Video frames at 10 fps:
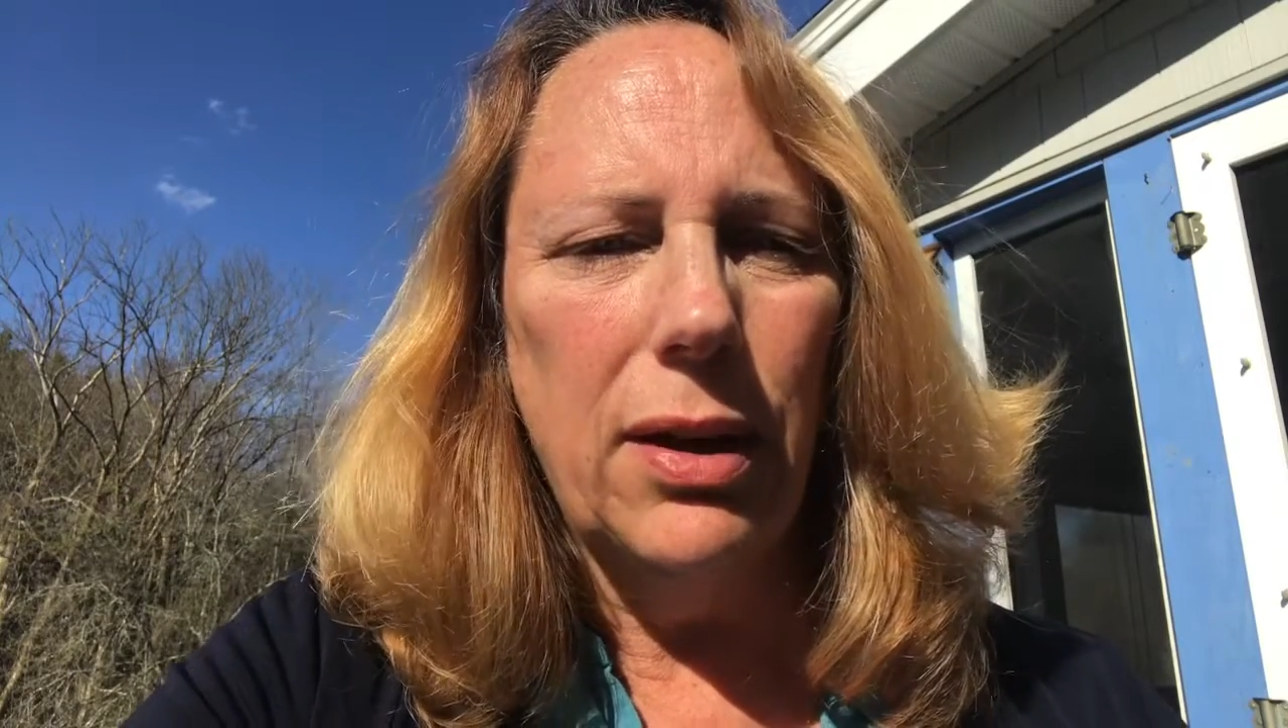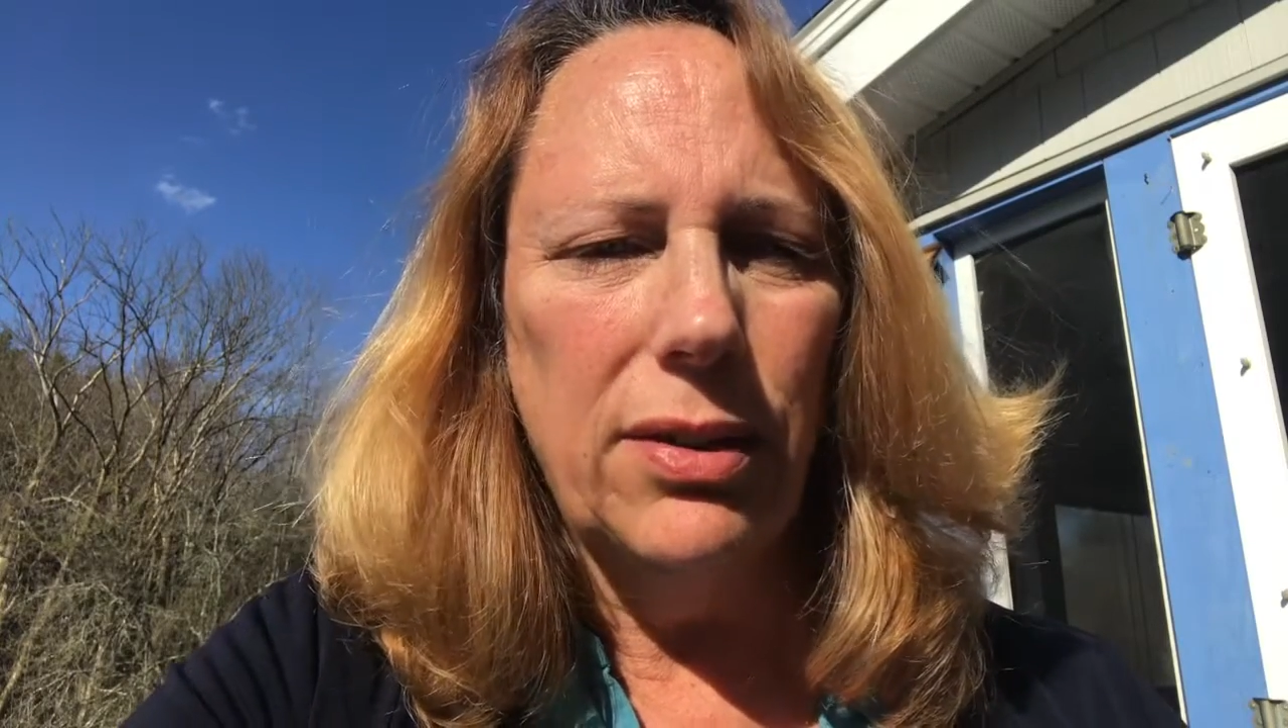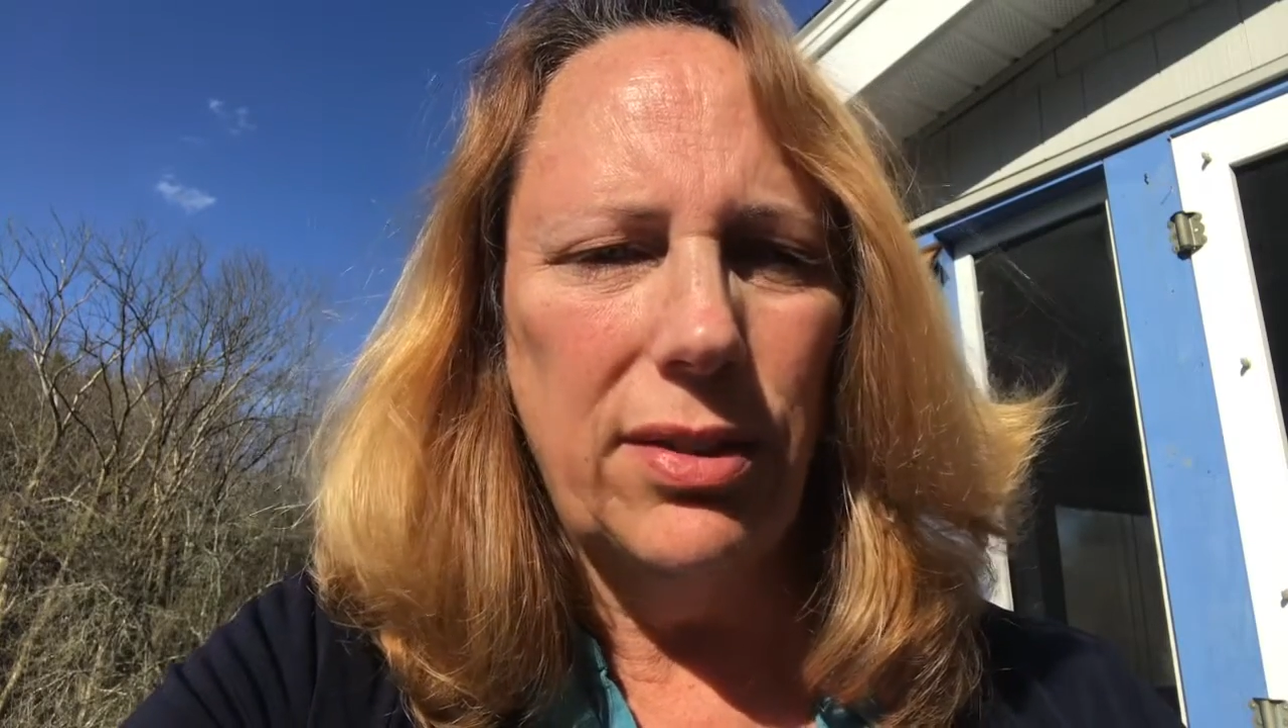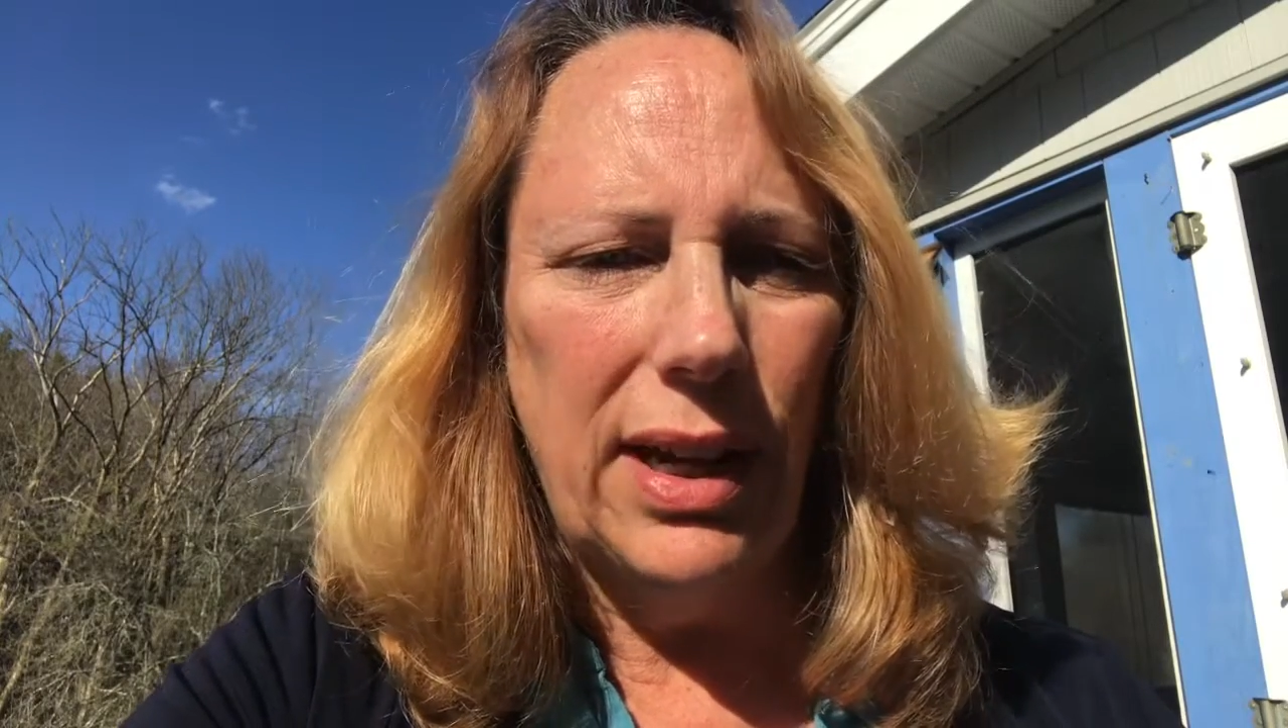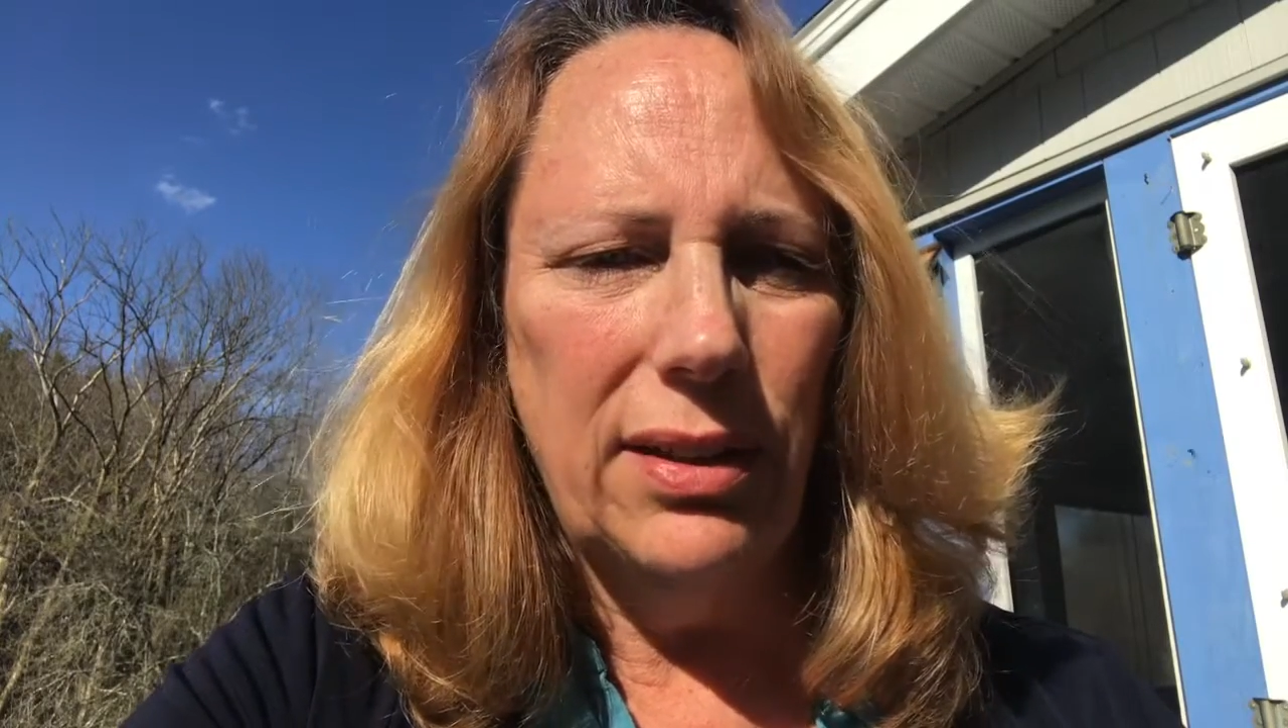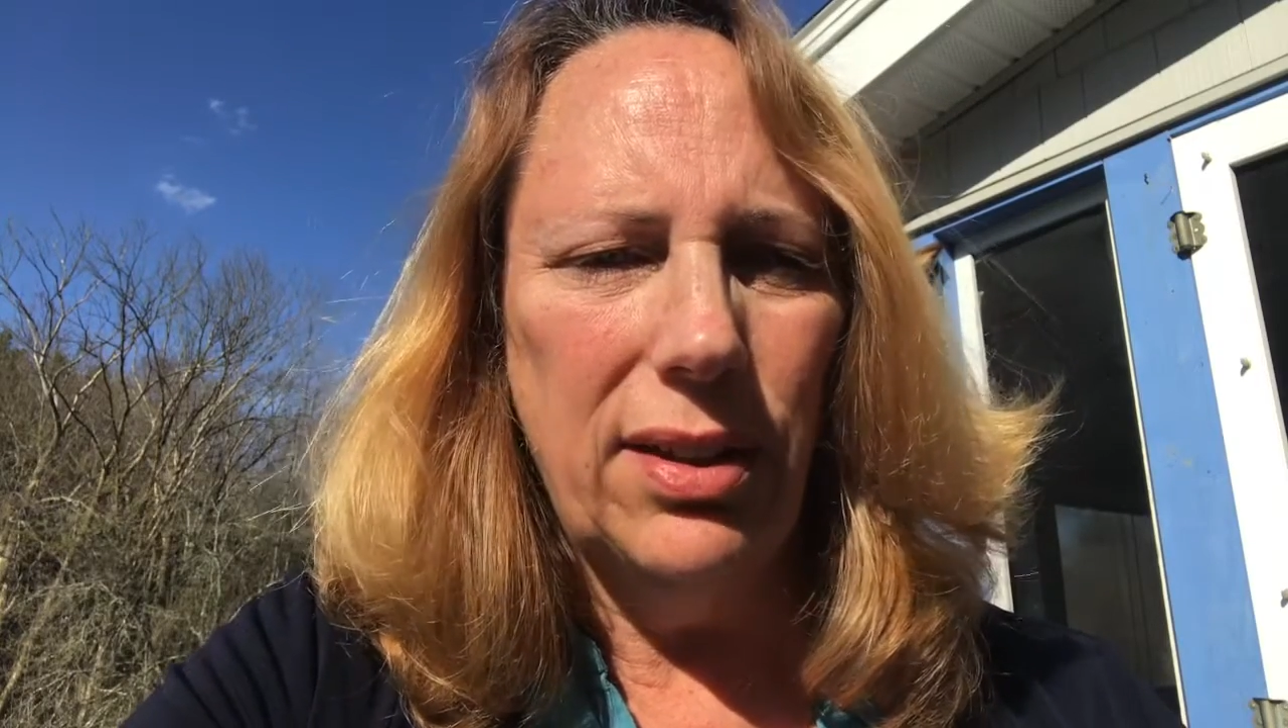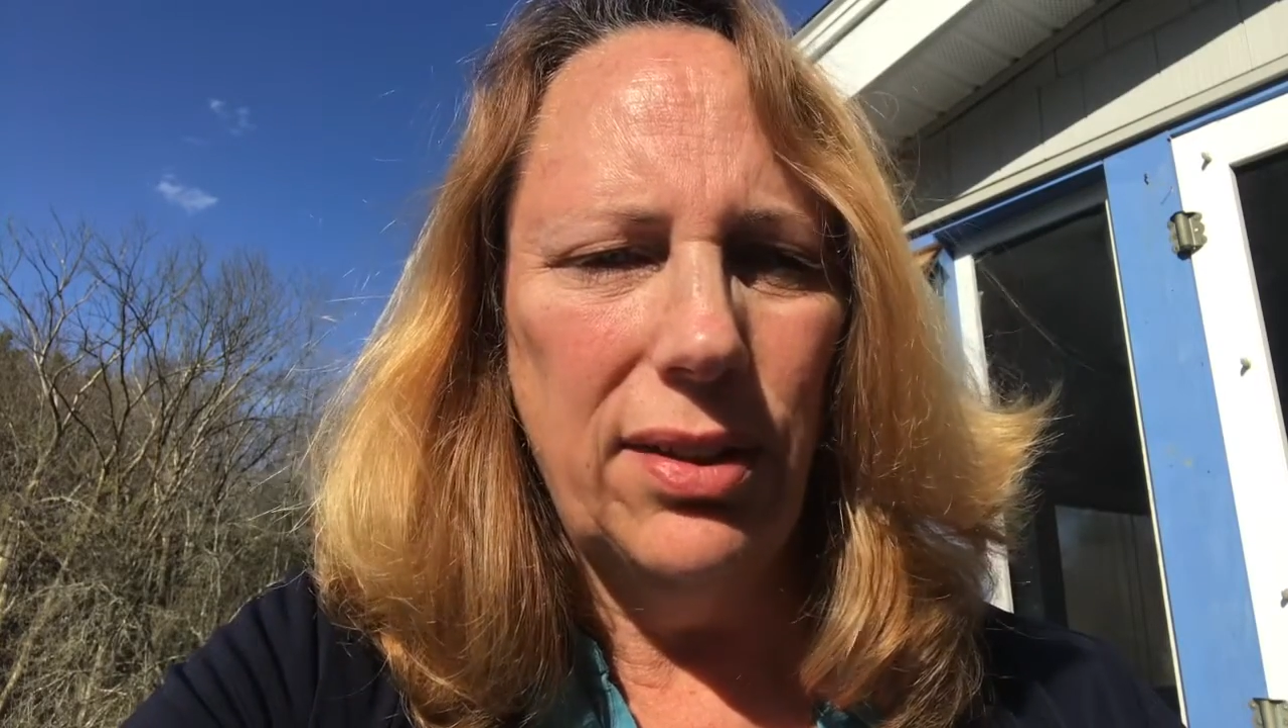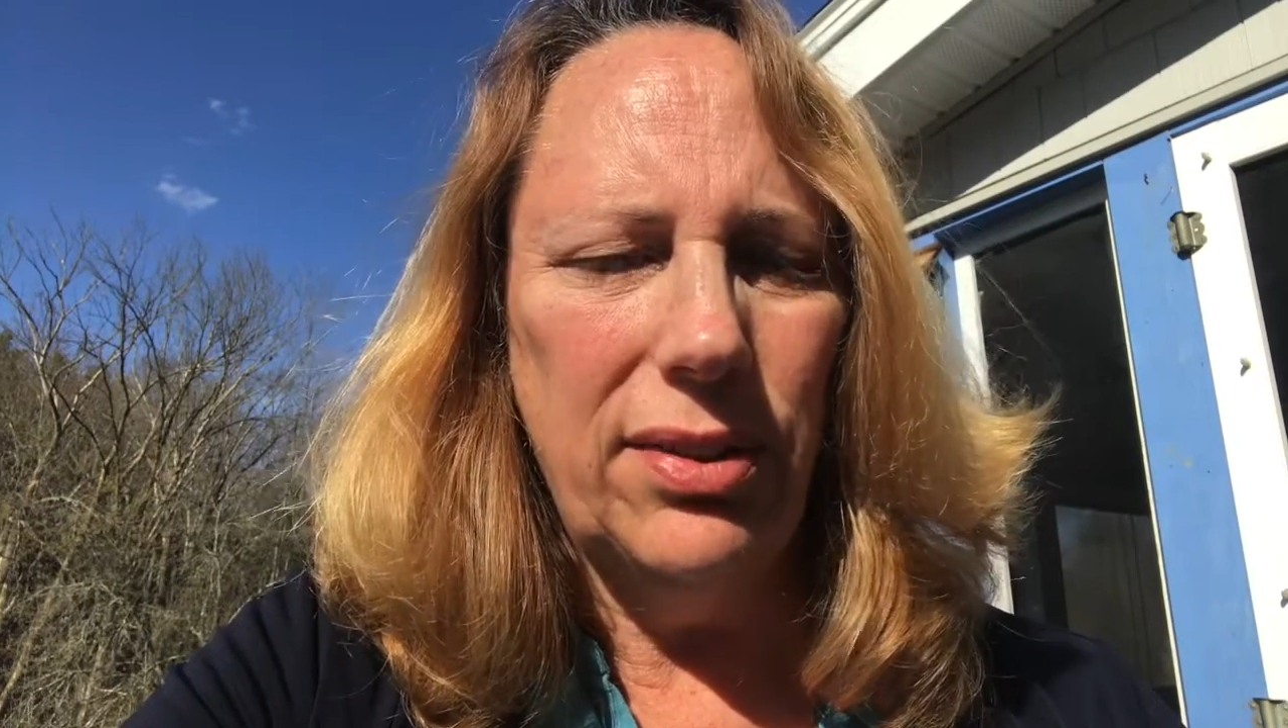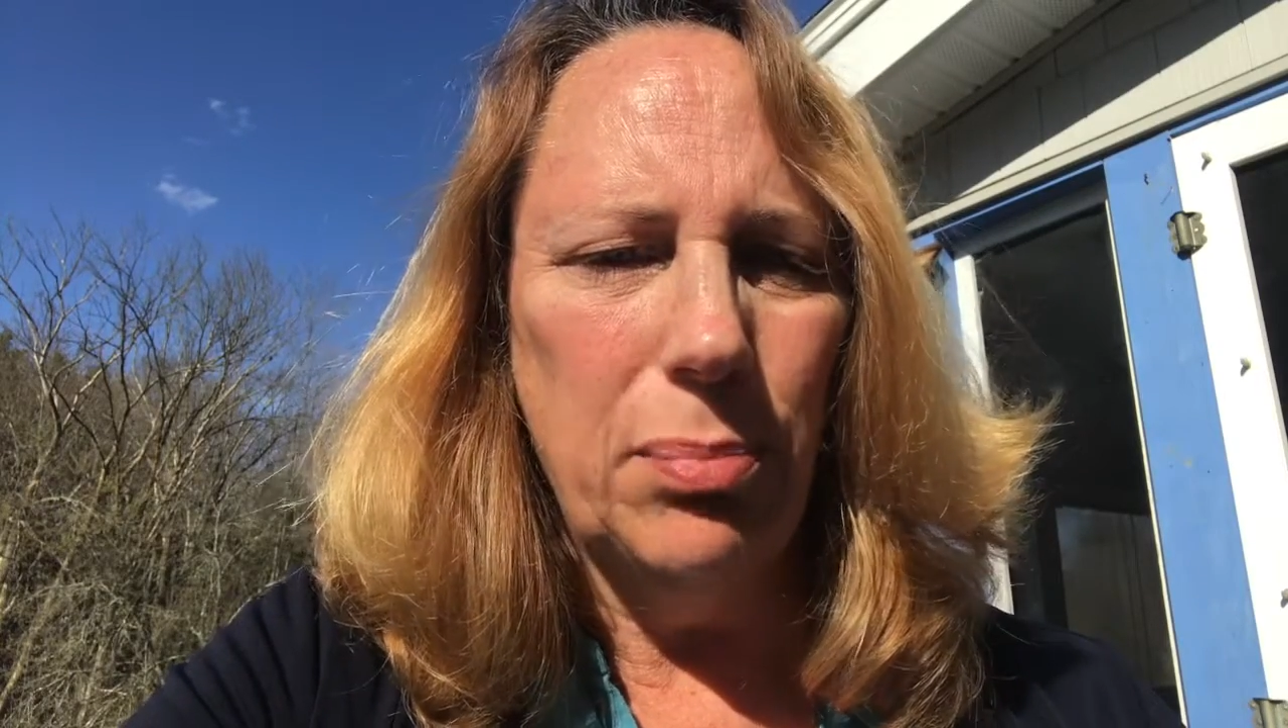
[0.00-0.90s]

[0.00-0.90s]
scientists